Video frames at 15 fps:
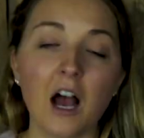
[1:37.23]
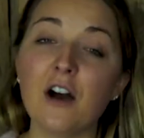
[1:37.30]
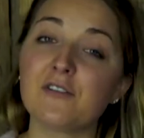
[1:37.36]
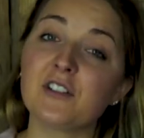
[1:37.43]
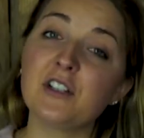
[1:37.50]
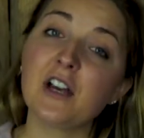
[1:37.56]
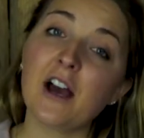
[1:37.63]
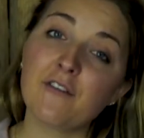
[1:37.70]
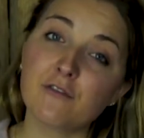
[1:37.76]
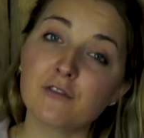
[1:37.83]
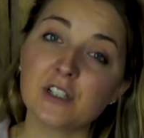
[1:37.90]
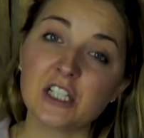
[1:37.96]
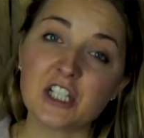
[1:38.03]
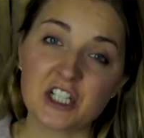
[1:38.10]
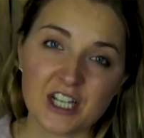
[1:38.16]
After you have
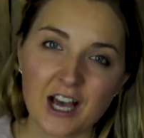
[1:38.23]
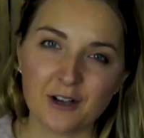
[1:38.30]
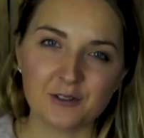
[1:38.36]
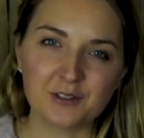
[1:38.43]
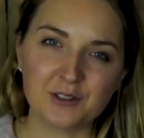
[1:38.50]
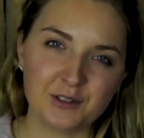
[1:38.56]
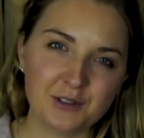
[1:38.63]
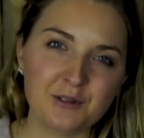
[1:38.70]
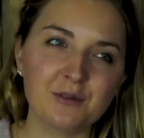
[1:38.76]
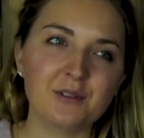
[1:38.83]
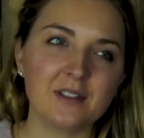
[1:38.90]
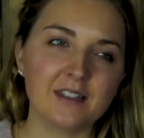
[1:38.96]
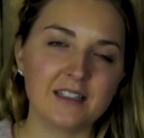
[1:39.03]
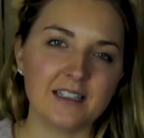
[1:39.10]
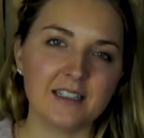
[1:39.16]
reached out to
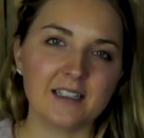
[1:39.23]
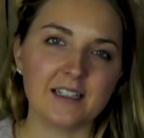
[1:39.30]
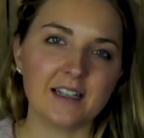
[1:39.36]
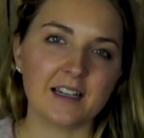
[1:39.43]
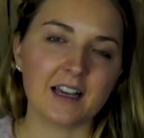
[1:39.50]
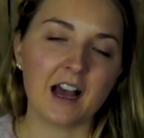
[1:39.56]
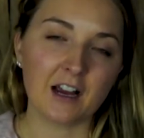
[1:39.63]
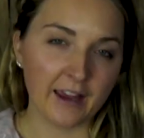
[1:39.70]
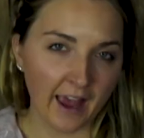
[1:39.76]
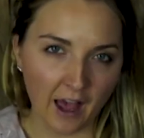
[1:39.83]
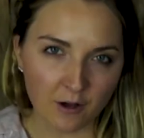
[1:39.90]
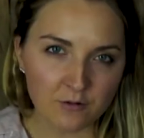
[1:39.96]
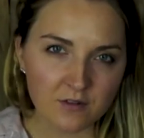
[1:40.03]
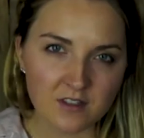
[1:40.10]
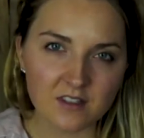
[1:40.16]
the
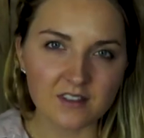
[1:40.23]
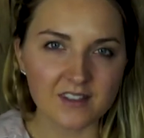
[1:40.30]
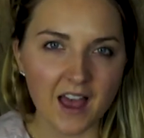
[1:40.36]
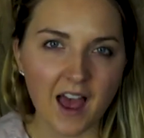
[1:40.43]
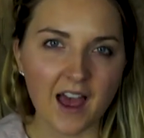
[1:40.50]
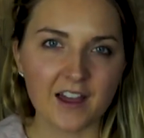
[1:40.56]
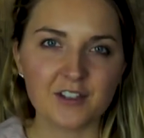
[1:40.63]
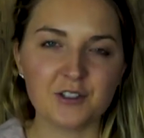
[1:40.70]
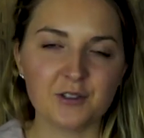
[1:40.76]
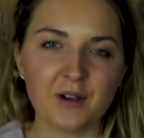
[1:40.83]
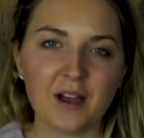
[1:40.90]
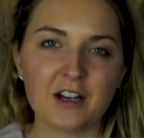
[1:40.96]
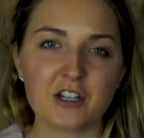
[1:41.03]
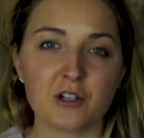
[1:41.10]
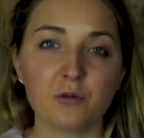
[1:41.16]
accounts that you
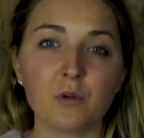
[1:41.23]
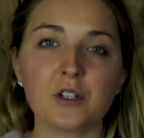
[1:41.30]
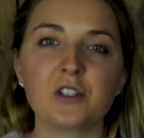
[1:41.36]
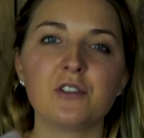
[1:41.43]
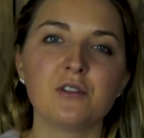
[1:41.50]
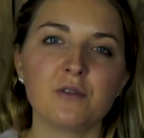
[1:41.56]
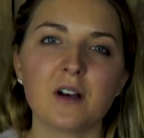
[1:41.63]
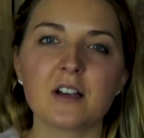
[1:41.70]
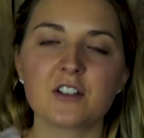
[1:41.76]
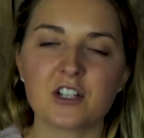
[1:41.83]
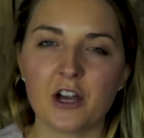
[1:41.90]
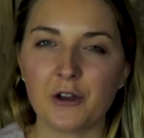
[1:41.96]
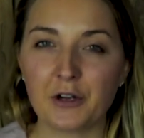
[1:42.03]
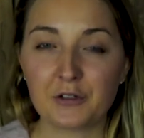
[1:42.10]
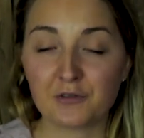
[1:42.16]
actually want to do a
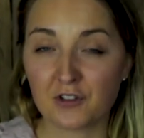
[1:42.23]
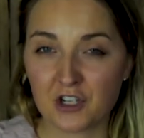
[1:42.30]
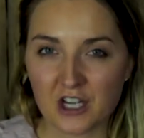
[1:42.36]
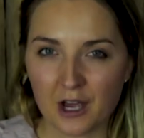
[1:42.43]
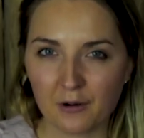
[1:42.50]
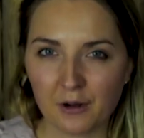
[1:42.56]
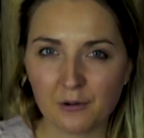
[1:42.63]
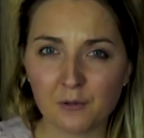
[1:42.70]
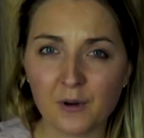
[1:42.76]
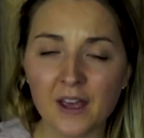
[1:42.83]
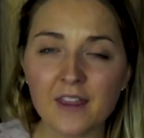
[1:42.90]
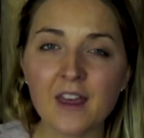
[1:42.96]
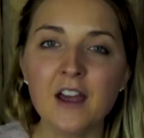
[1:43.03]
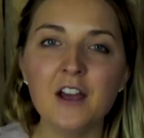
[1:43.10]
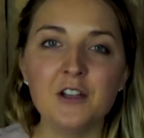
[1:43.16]
shout out for shout out
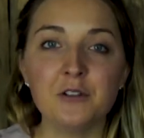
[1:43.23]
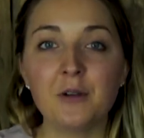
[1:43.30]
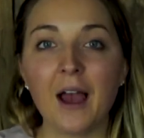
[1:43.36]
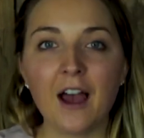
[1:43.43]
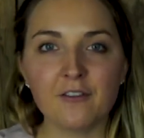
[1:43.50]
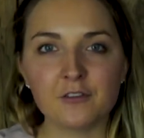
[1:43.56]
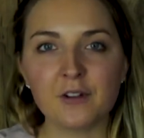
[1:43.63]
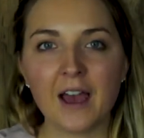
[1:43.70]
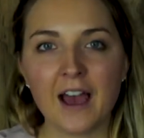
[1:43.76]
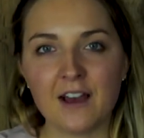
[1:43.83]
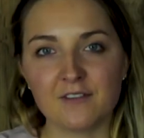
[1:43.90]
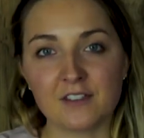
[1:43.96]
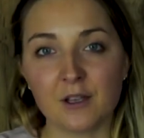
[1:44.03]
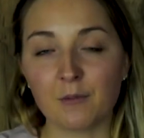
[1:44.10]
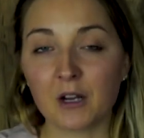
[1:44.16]
with, you have to
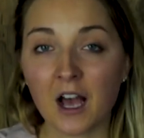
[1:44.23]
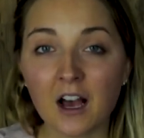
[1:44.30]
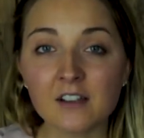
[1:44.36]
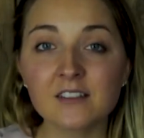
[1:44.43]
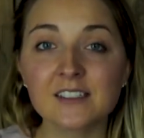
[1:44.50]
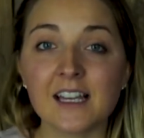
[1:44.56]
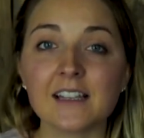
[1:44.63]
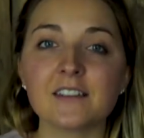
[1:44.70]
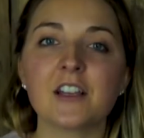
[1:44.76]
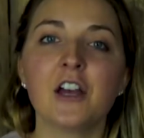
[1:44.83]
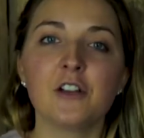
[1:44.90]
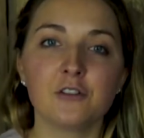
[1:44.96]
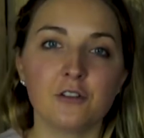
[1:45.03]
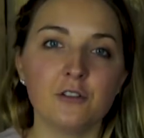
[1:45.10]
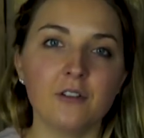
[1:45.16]
have some content
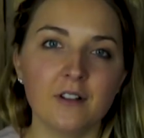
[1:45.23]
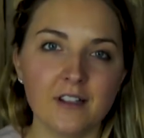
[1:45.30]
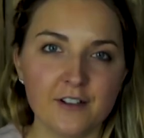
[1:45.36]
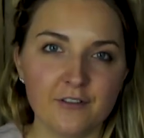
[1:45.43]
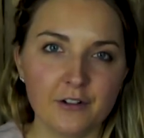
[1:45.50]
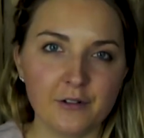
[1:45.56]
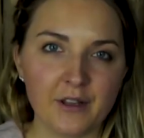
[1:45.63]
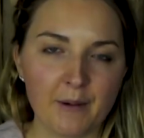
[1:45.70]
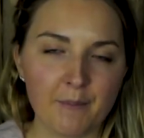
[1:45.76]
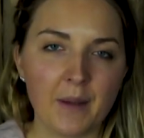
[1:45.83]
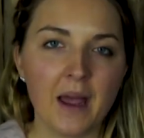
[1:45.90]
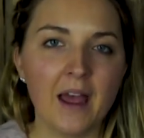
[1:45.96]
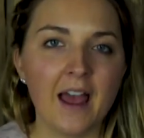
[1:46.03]
to deliver them.